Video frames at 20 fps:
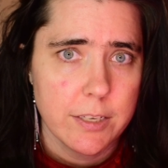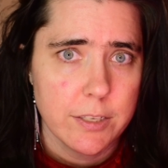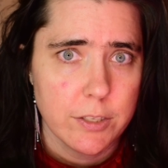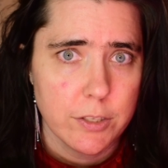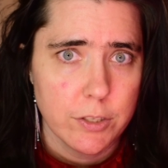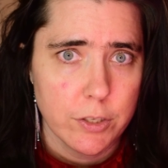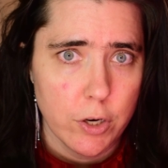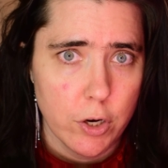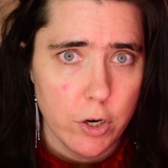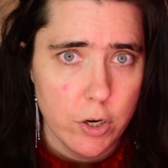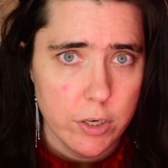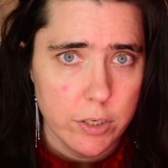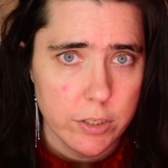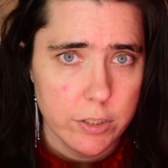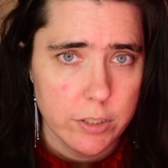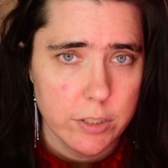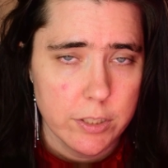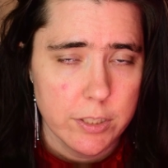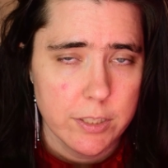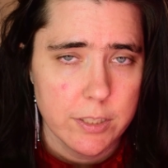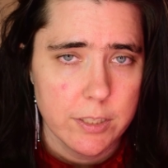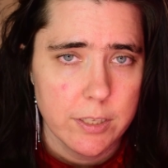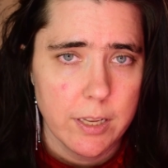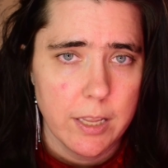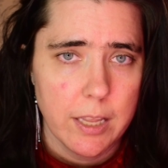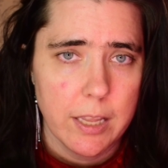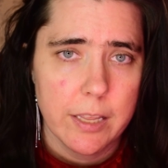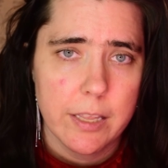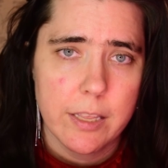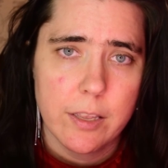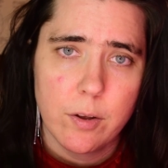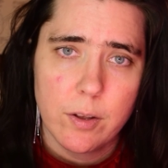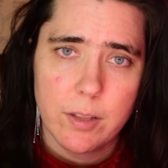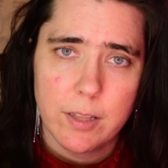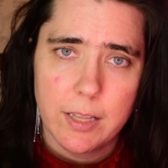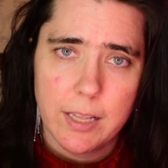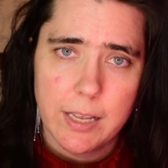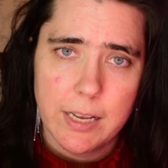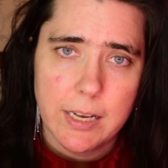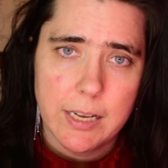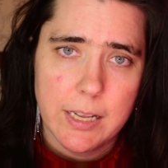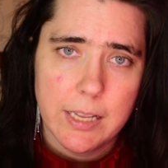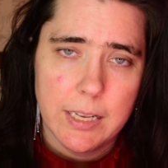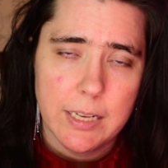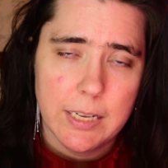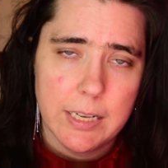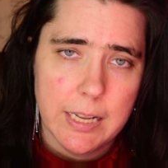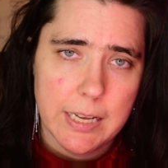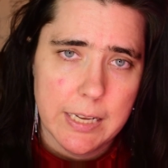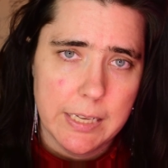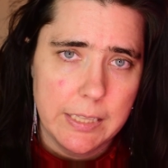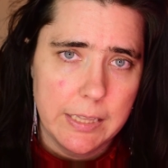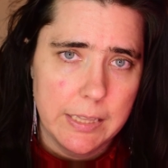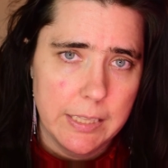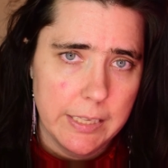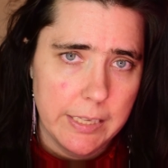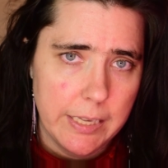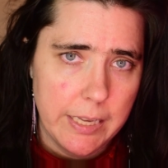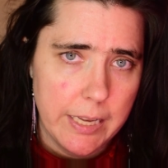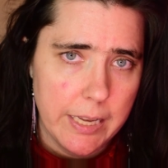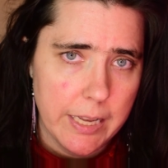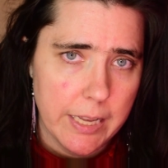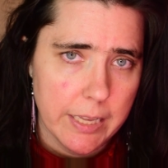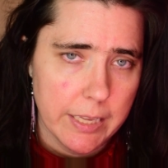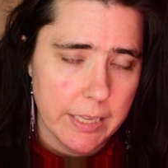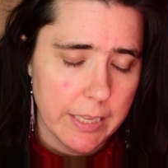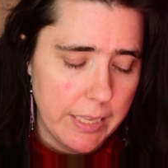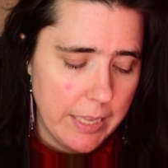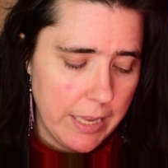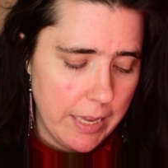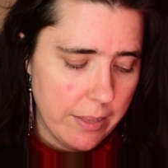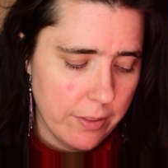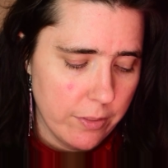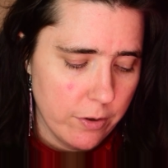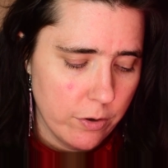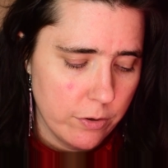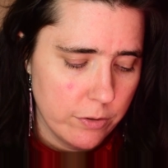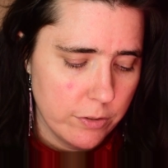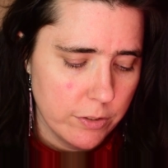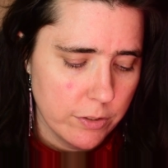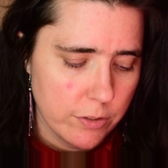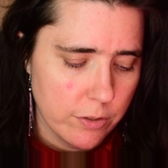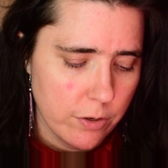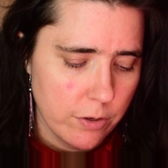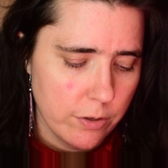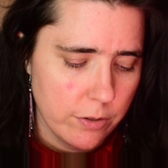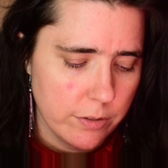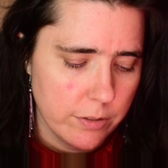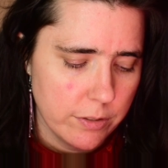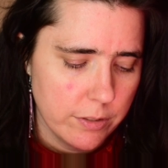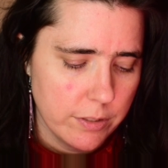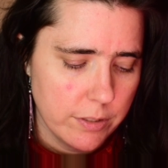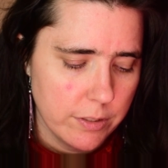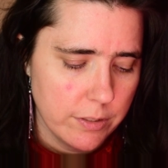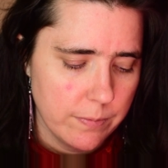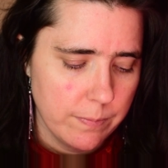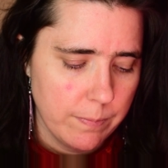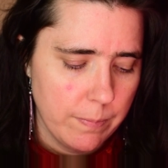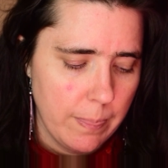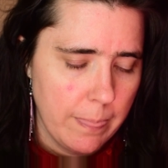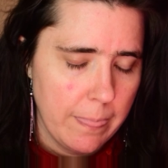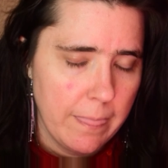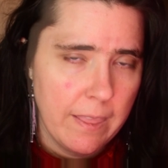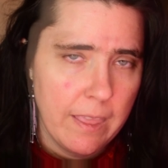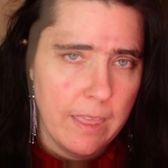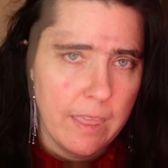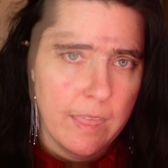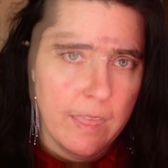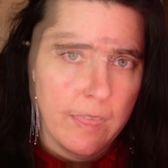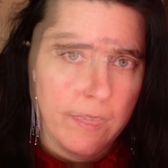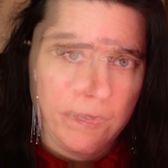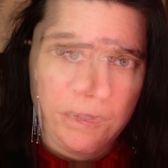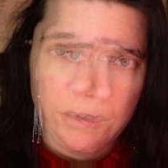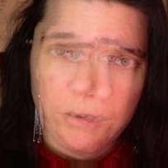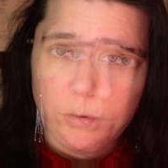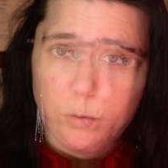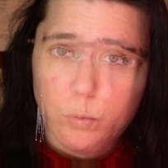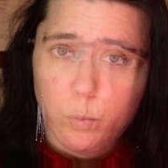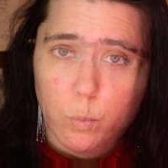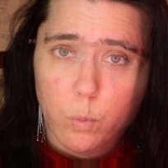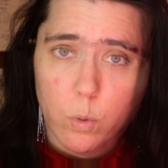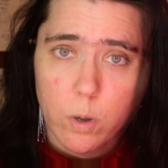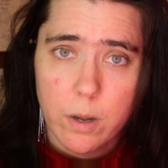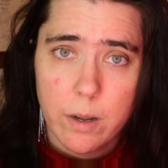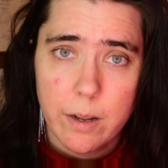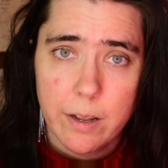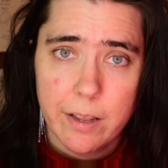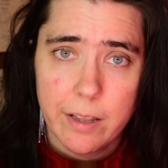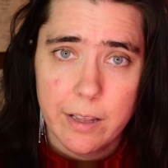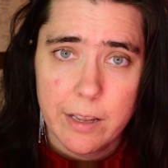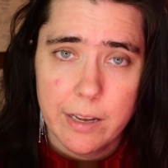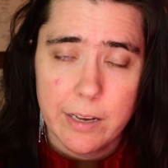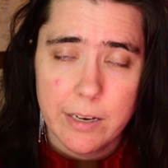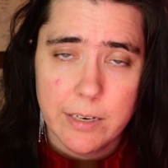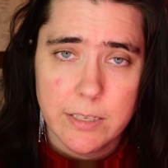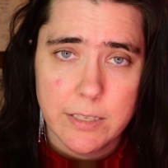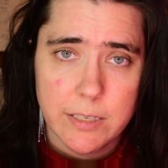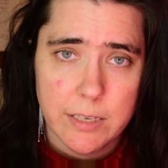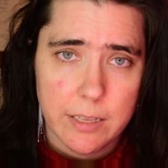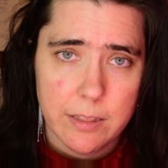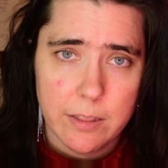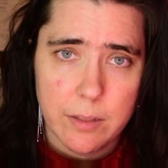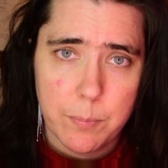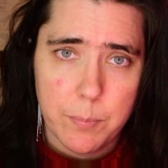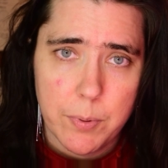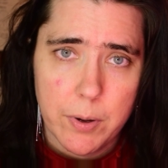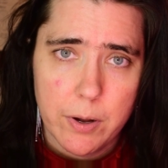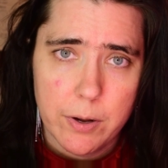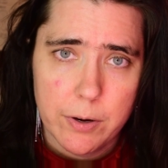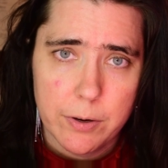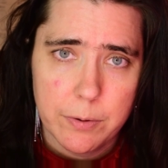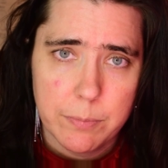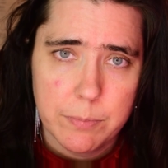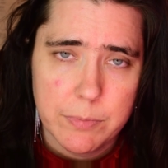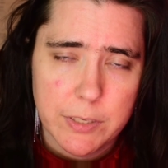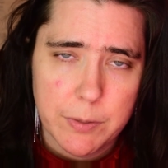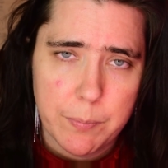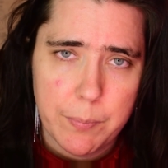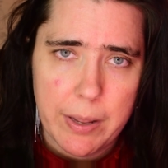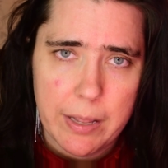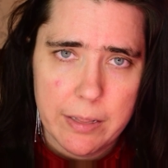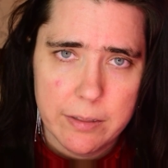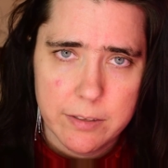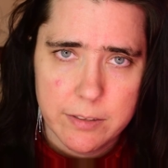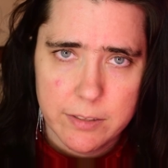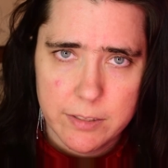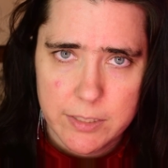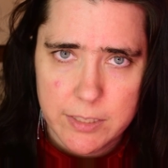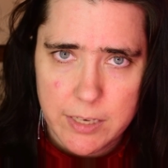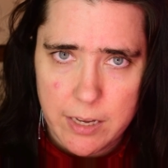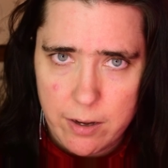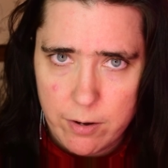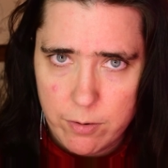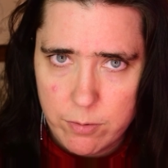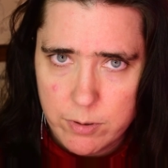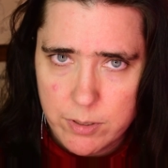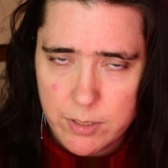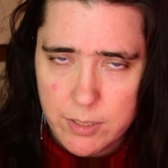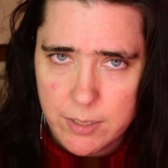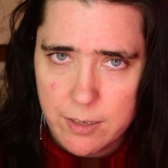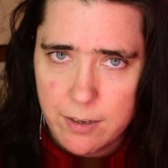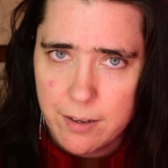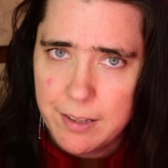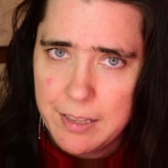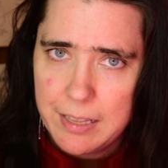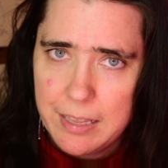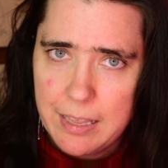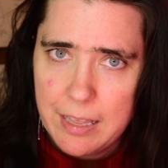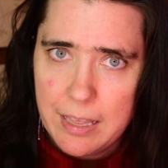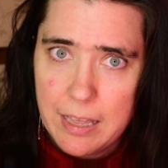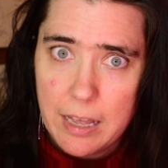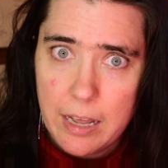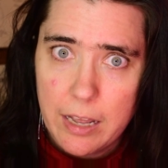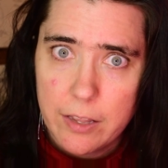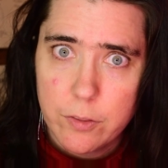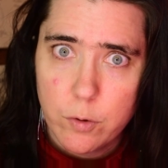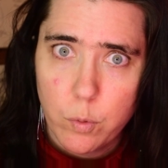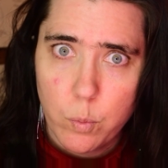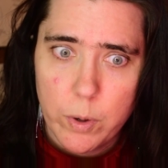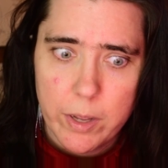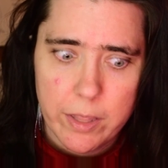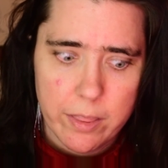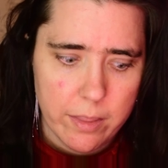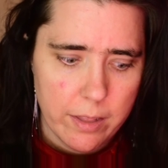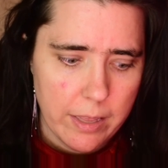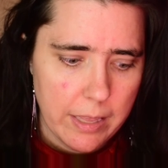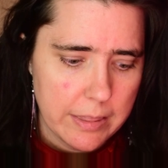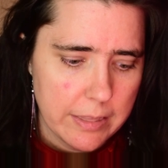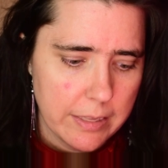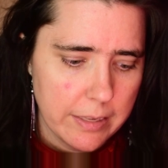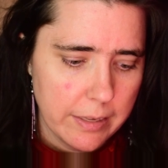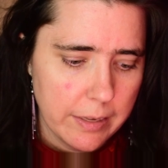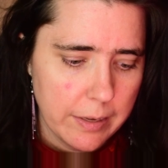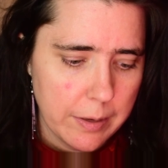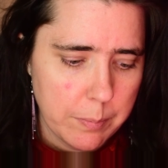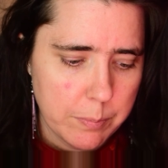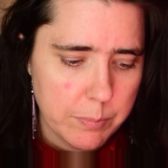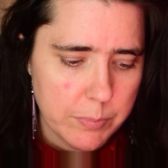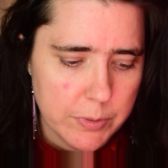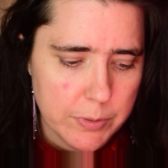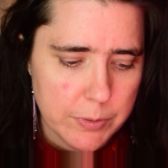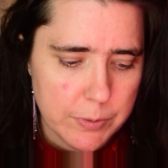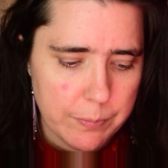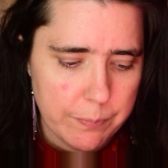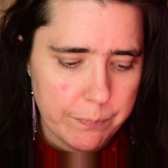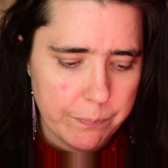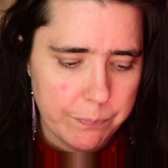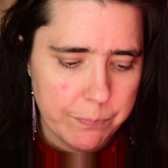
Skirts, you like a lightly gathered skirt that goes wide at the bottom to balance out at the width at the hips.